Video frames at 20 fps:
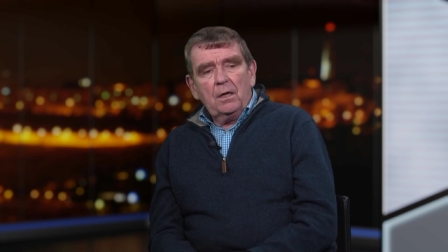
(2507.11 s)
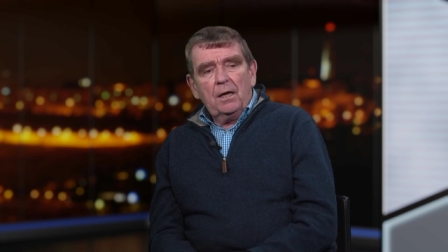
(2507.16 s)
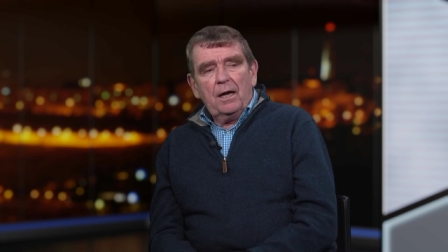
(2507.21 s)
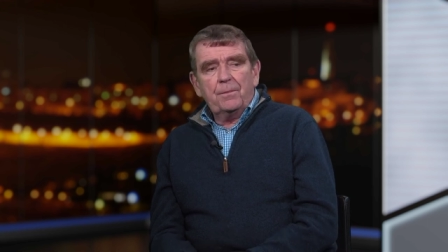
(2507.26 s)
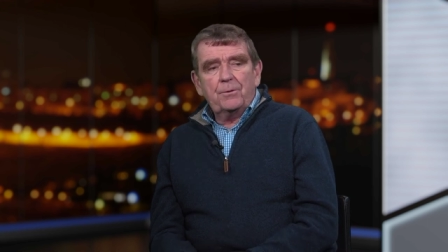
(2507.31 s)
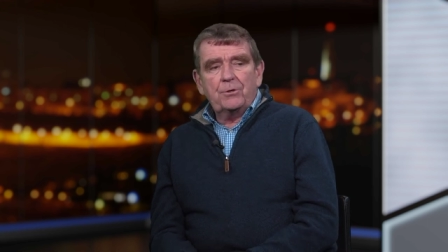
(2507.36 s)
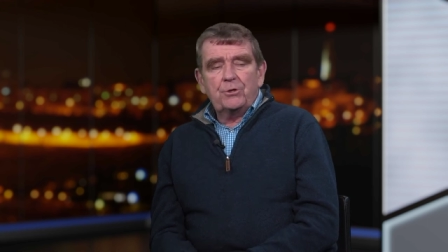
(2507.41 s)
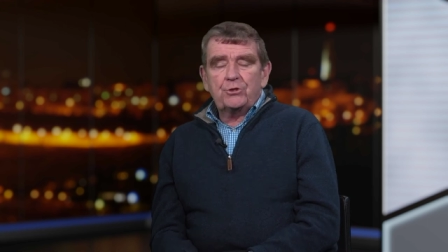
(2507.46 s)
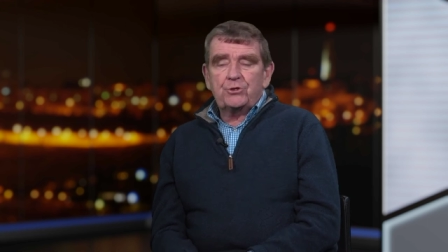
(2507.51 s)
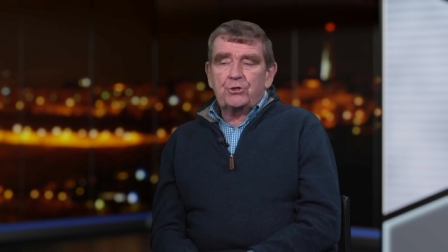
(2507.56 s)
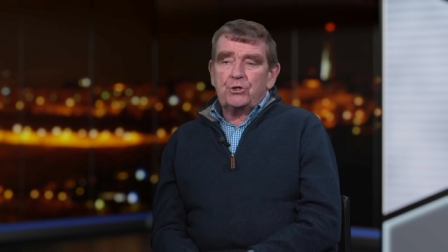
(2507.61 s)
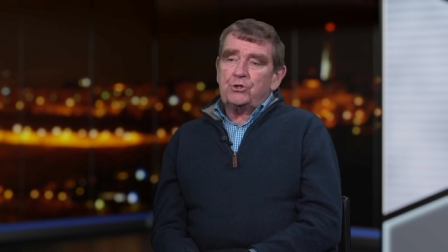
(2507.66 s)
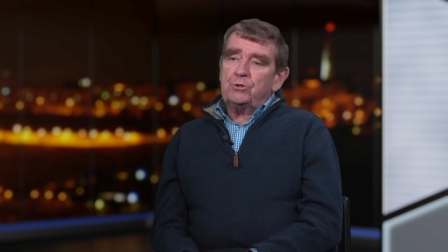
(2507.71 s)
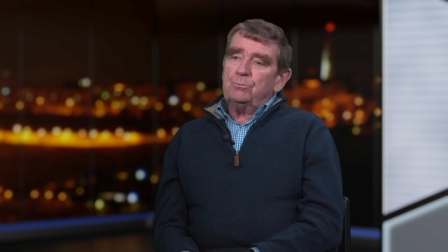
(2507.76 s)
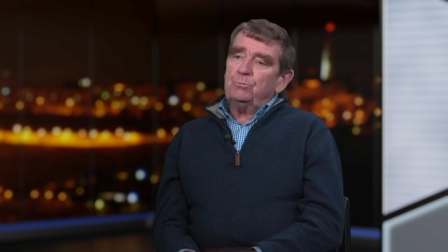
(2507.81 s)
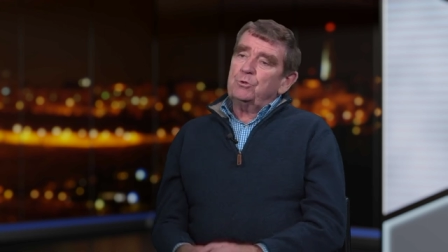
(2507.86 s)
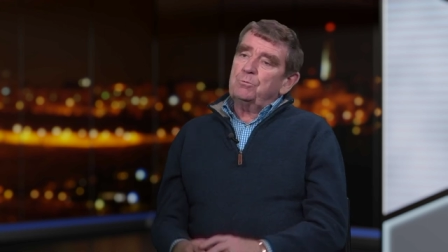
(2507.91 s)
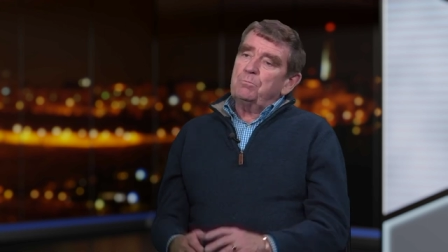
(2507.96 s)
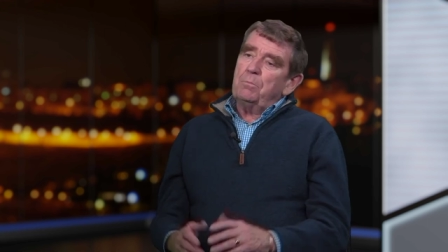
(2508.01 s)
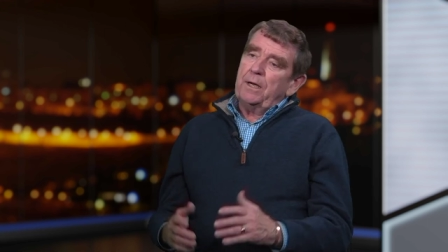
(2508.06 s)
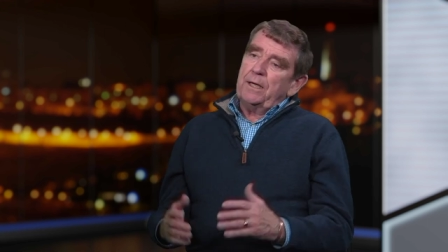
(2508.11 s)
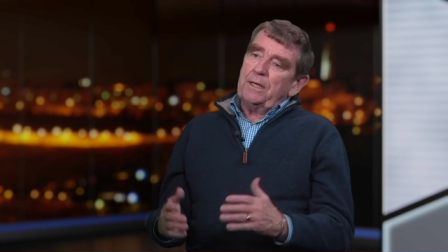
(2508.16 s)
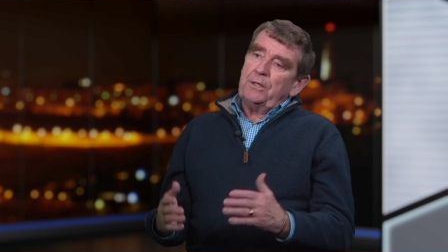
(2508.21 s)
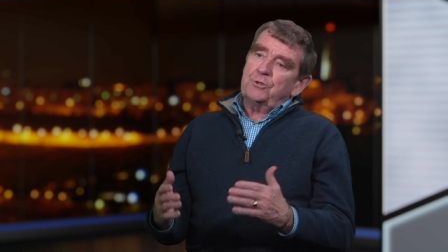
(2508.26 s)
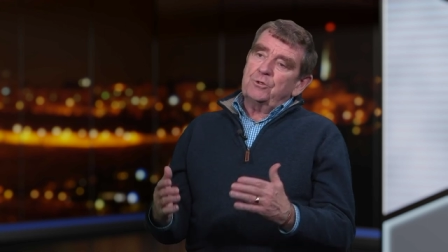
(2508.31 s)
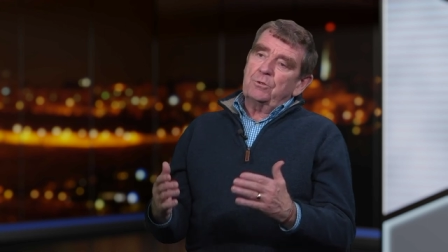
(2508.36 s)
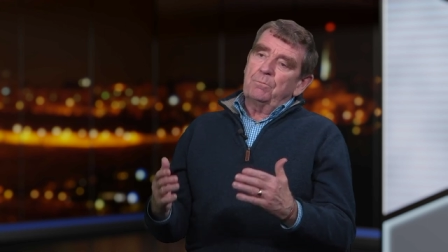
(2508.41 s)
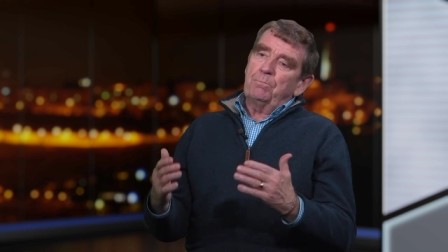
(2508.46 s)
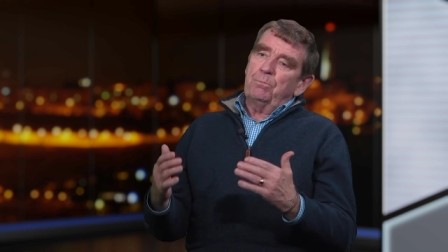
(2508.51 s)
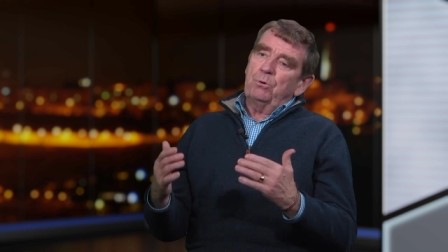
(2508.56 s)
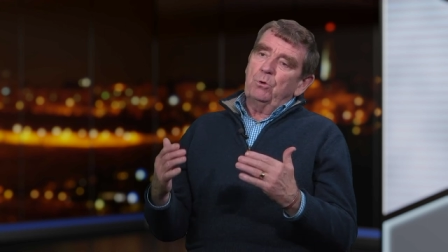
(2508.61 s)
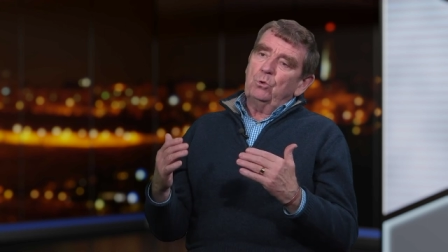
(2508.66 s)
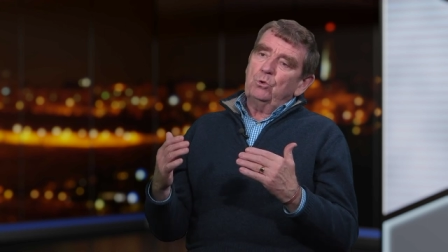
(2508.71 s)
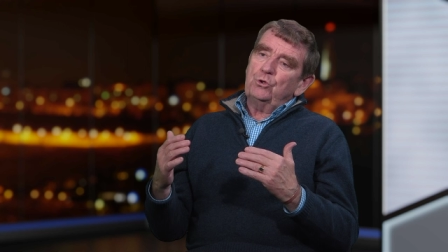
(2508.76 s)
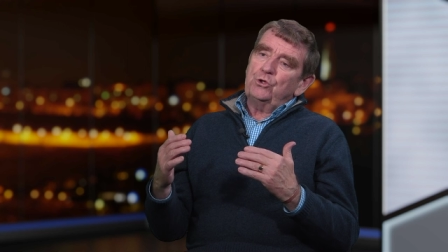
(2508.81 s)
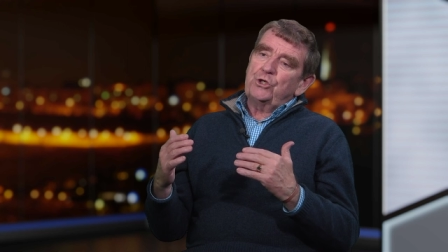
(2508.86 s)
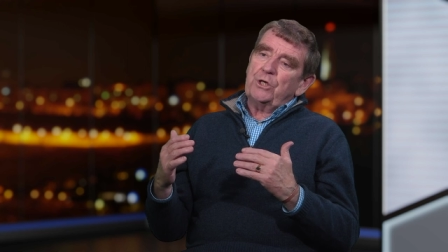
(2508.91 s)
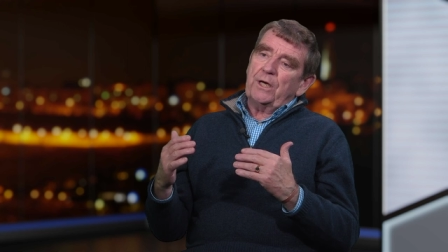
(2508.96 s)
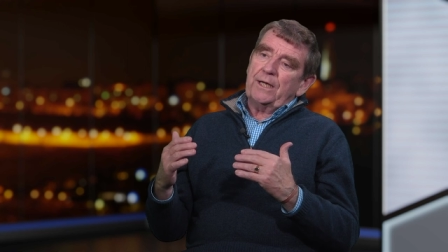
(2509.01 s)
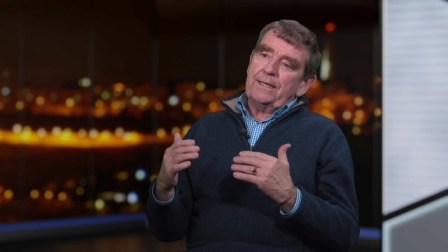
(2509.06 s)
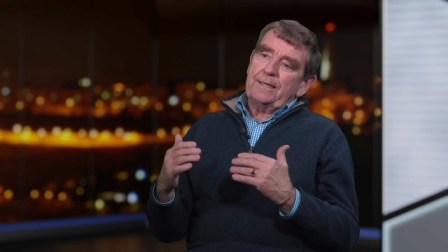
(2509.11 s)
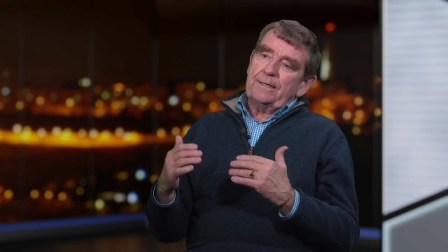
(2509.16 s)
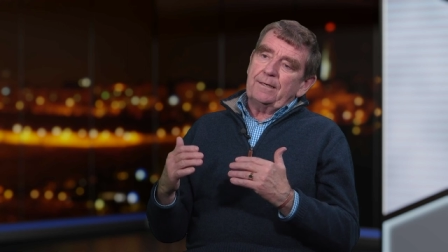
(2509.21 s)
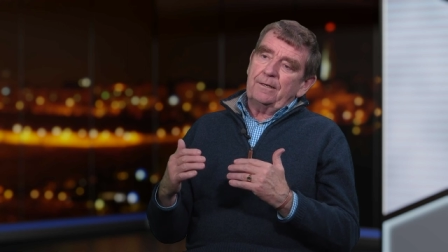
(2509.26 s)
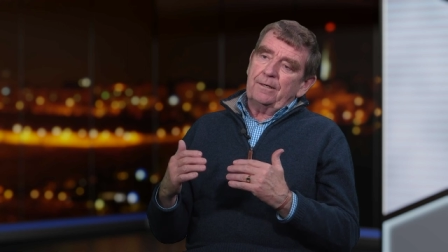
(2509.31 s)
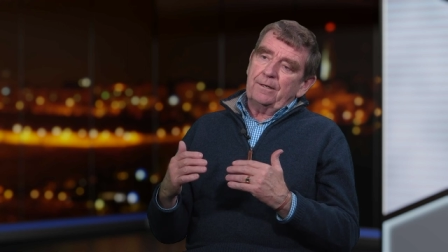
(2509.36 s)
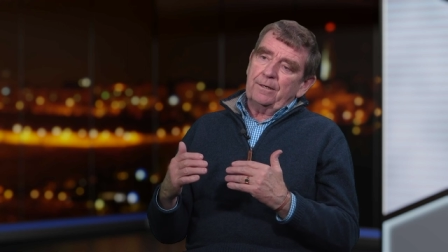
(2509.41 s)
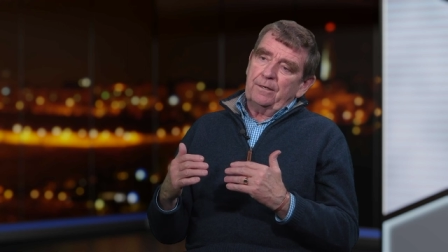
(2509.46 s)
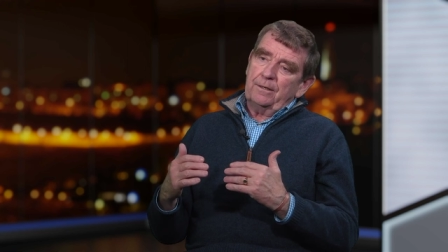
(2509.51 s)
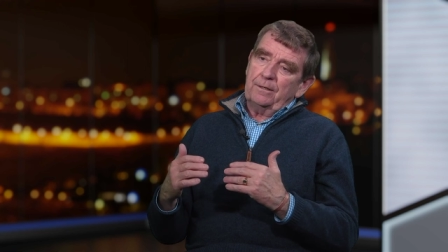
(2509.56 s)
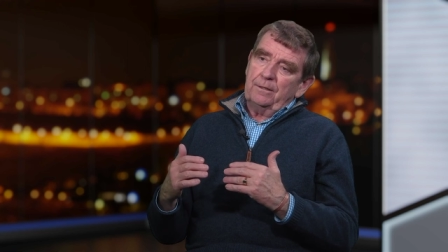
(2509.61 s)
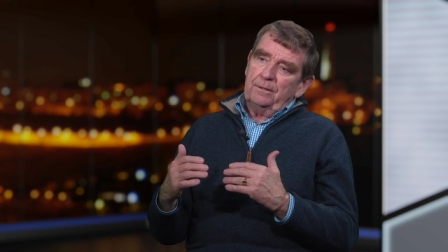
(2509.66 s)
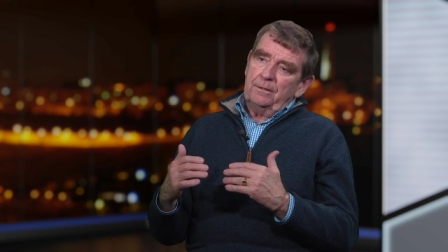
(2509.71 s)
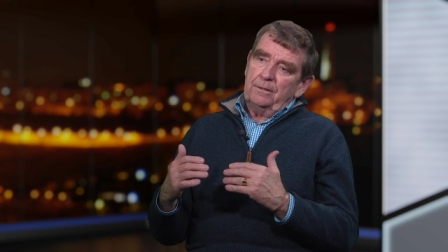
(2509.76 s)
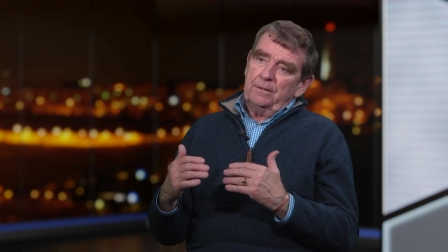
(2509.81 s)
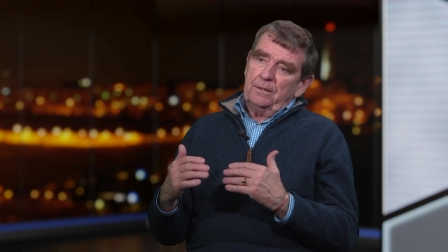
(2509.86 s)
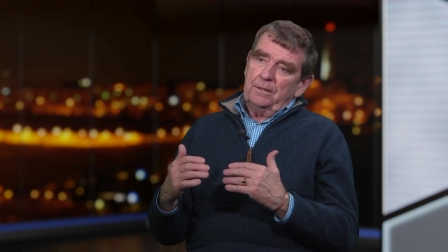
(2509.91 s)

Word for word: And the decision was made to pull Jay Garner